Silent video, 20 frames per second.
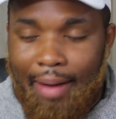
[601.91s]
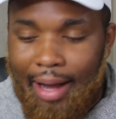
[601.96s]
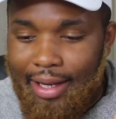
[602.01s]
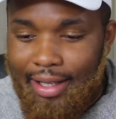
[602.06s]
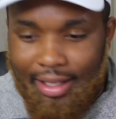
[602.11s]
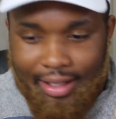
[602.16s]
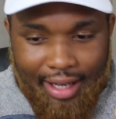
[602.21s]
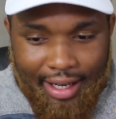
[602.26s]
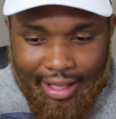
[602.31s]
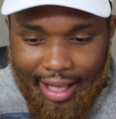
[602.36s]
Y'all
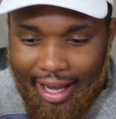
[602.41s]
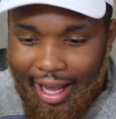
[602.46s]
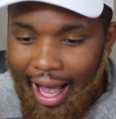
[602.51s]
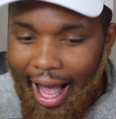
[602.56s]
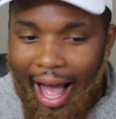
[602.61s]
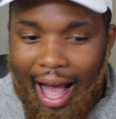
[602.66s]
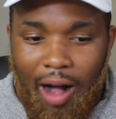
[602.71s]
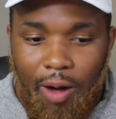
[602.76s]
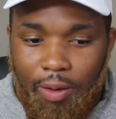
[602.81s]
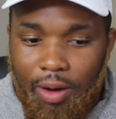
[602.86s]
to take like an
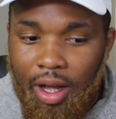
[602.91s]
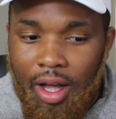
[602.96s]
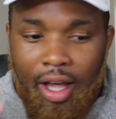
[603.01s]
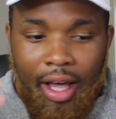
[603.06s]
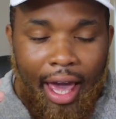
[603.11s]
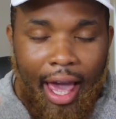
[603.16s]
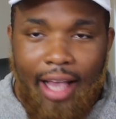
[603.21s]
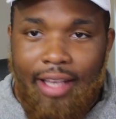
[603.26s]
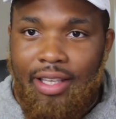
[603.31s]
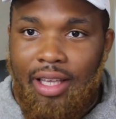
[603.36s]
hour
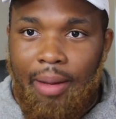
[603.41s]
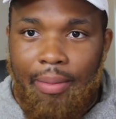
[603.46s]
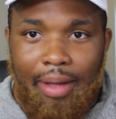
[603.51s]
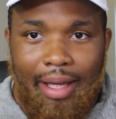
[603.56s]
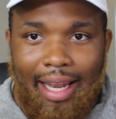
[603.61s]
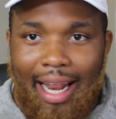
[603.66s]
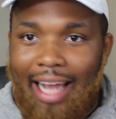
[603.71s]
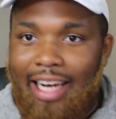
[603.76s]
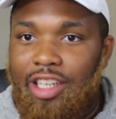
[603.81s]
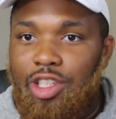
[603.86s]
and something,
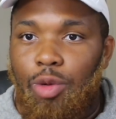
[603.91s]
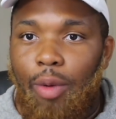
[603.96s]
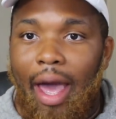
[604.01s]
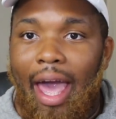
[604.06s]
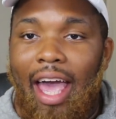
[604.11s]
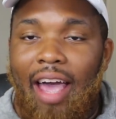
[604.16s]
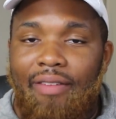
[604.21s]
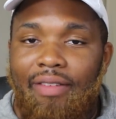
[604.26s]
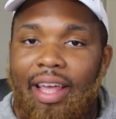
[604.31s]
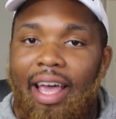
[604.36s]
and I just don't
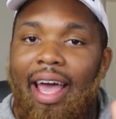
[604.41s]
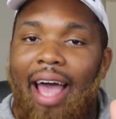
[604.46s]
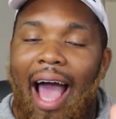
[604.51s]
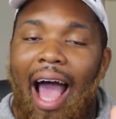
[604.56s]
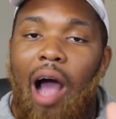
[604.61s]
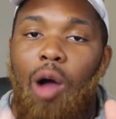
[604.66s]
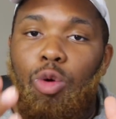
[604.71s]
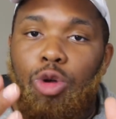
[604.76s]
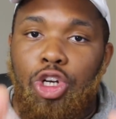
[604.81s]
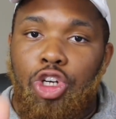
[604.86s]
have that
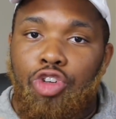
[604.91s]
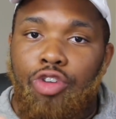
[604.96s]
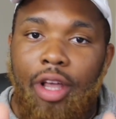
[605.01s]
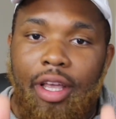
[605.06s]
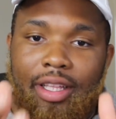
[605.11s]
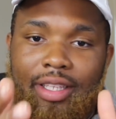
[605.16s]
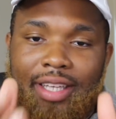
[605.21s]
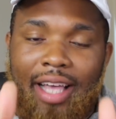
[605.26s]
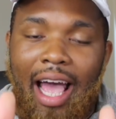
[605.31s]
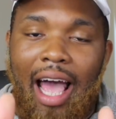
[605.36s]
hour
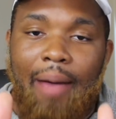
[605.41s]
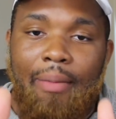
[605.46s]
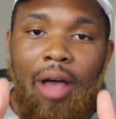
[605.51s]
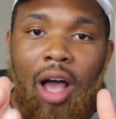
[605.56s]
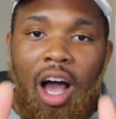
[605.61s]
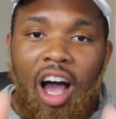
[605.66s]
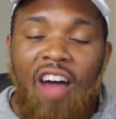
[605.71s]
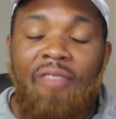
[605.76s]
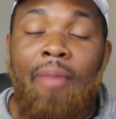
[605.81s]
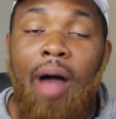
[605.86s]
straight time
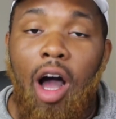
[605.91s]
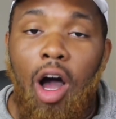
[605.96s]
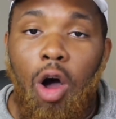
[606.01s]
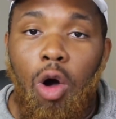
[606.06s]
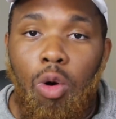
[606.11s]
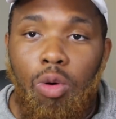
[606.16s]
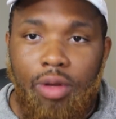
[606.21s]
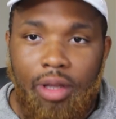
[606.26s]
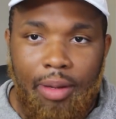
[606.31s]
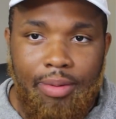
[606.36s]
of my own.
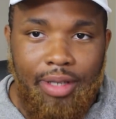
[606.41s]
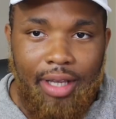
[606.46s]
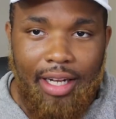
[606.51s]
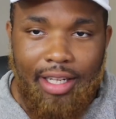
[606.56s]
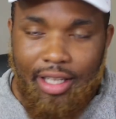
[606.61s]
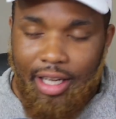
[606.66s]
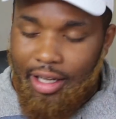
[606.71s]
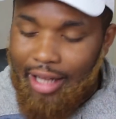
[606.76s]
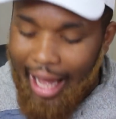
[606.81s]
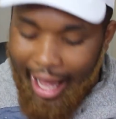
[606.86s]
You know what
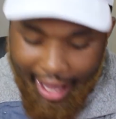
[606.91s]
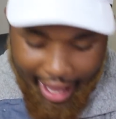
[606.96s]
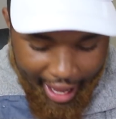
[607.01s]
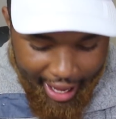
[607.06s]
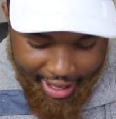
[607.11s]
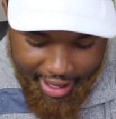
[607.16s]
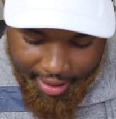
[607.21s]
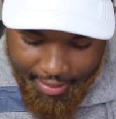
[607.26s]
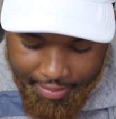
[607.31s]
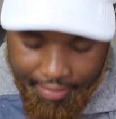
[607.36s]
I'm saying? I,
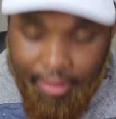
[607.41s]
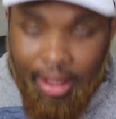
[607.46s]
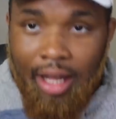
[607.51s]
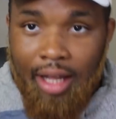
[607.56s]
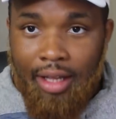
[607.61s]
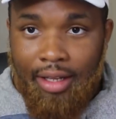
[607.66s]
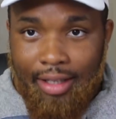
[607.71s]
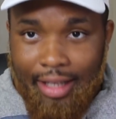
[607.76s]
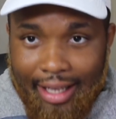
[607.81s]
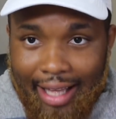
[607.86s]
I am
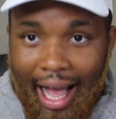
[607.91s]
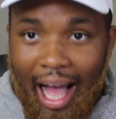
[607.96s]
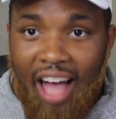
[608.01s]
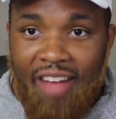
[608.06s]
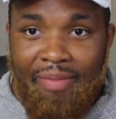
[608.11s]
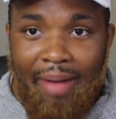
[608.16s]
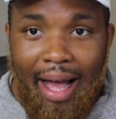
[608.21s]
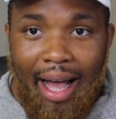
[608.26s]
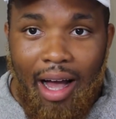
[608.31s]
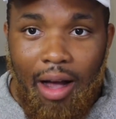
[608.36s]
the guy
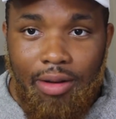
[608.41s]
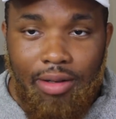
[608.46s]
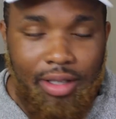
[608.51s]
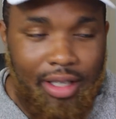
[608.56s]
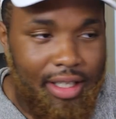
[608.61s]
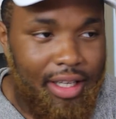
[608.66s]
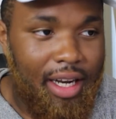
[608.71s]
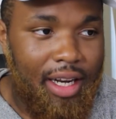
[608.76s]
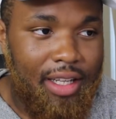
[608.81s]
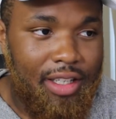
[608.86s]
at my house.
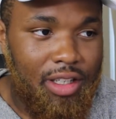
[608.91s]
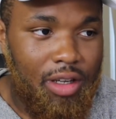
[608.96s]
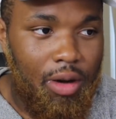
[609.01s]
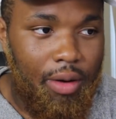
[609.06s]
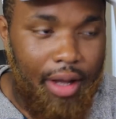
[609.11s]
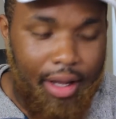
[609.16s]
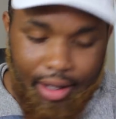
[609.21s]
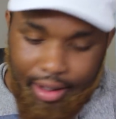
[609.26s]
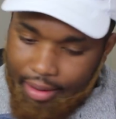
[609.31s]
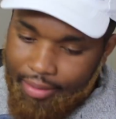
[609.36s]
Let's get let's
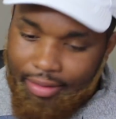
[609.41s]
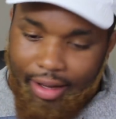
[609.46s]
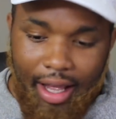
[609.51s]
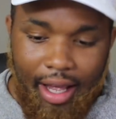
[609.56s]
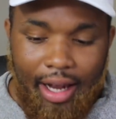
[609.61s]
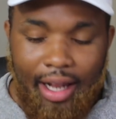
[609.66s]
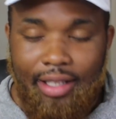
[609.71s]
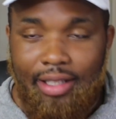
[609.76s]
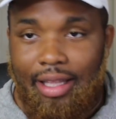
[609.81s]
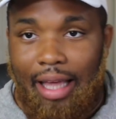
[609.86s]
go. And
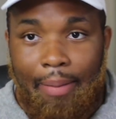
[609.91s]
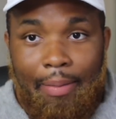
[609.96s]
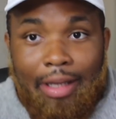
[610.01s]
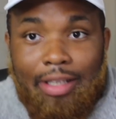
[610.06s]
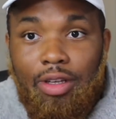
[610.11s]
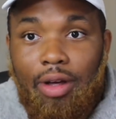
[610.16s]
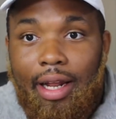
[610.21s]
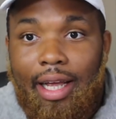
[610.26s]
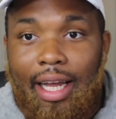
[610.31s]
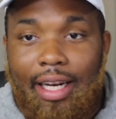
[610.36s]
yeah, that's, I mean,
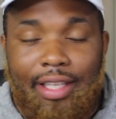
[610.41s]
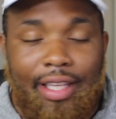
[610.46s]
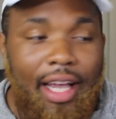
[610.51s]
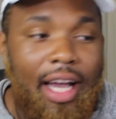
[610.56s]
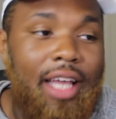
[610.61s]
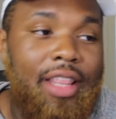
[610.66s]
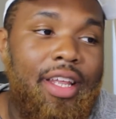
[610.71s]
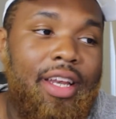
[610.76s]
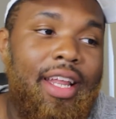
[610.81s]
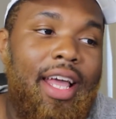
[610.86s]
that's all I gotta say.
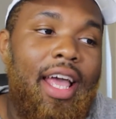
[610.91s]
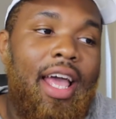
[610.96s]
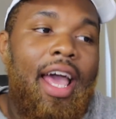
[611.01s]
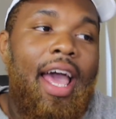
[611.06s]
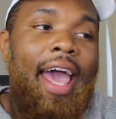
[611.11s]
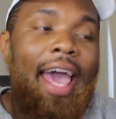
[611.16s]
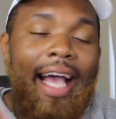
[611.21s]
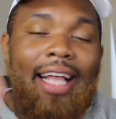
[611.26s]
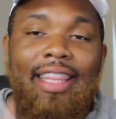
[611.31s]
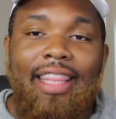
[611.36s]
Other than that,
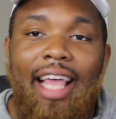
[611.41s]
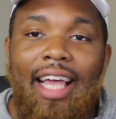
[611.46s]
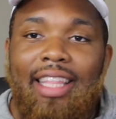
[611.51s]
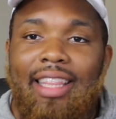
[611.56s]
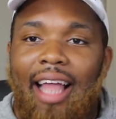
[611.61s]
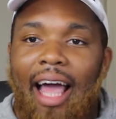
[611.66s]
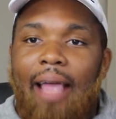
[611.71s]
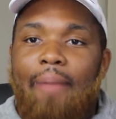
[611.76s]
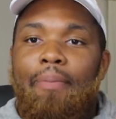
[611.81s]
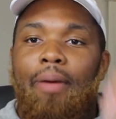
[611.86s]
hit that
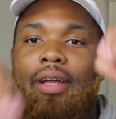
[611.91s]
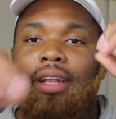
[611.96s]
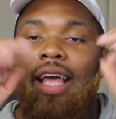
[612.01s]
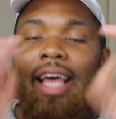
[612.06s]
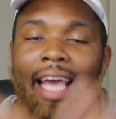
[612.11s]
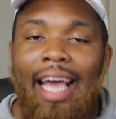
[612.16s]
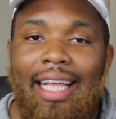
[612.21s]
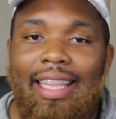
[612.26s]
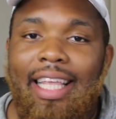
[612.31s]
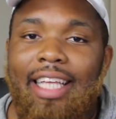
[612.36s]
like button,
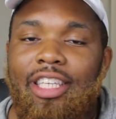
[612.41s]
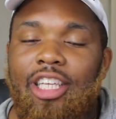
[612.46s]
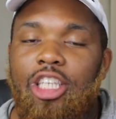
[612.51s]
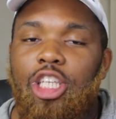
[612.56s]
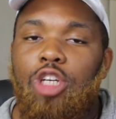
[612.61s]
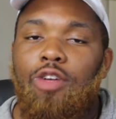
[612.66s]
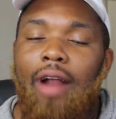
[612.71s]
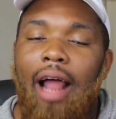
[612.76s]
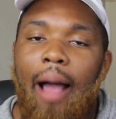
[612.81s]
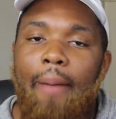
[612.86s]
hit that
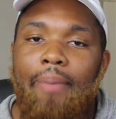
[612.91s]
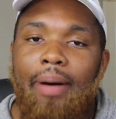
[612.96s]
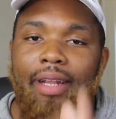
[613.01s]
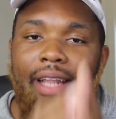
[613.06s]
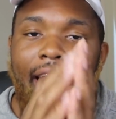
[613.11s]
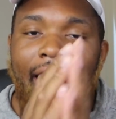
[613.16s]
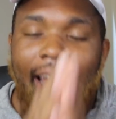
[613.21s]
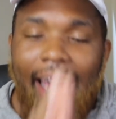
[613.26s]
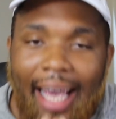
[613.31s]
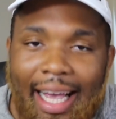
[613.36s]
subscribe
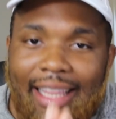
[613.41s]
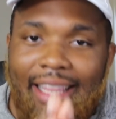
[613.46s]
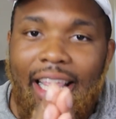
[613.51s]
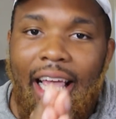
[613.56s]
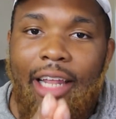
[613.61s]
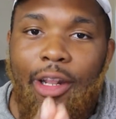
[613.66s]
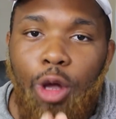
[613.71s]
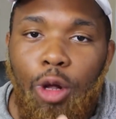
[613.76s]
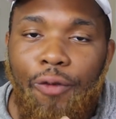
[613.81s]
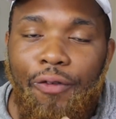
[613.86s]
button, hit
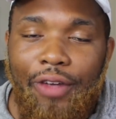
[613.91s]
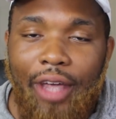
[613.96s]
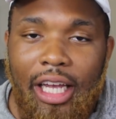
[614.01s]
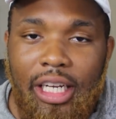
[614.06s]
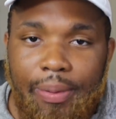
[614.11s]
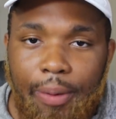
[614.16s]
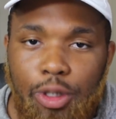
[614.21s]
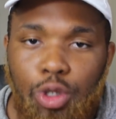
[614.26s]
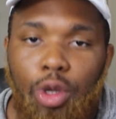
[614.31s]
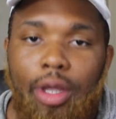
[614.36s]
that
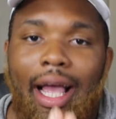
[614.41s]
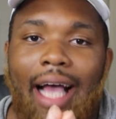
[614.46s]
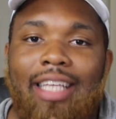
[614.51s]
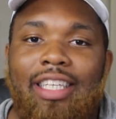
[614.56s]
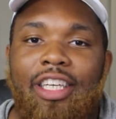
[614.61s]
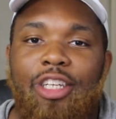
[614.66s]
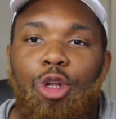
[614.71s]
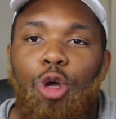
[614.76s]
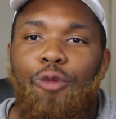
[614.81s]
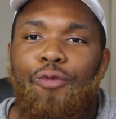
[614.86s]
notification button so you
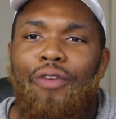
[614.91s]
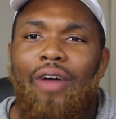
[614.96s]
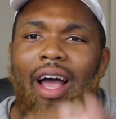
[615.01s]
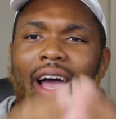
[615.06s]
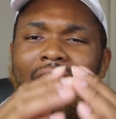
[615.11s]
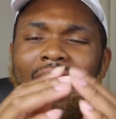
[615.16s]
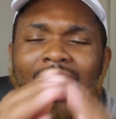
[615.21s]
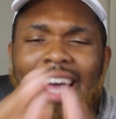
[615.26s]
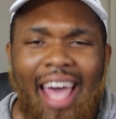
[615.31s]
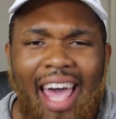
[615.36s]
guys get
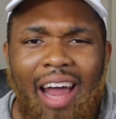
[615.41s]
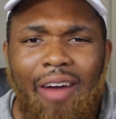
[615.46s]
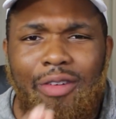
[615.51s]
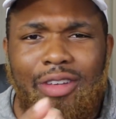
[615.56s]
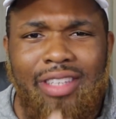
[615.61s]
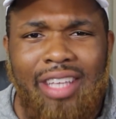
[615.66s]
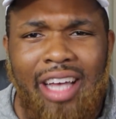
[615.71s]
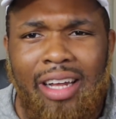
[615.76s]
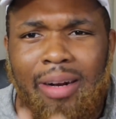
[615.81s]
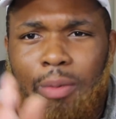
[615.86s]
notified
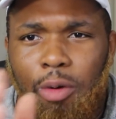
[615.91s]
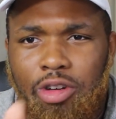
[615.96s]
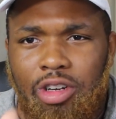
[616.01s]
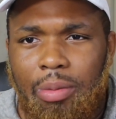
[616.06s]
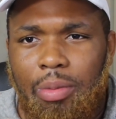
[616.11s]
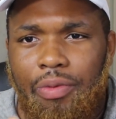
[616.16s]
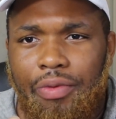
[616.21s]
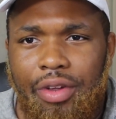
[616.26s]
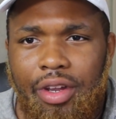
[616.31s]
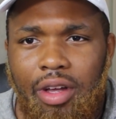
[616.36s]
every time I upload
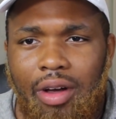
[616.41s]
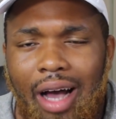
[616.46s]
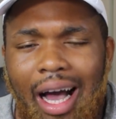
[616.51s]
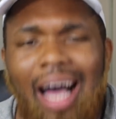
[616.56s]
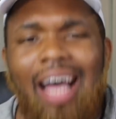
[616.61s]
up a video.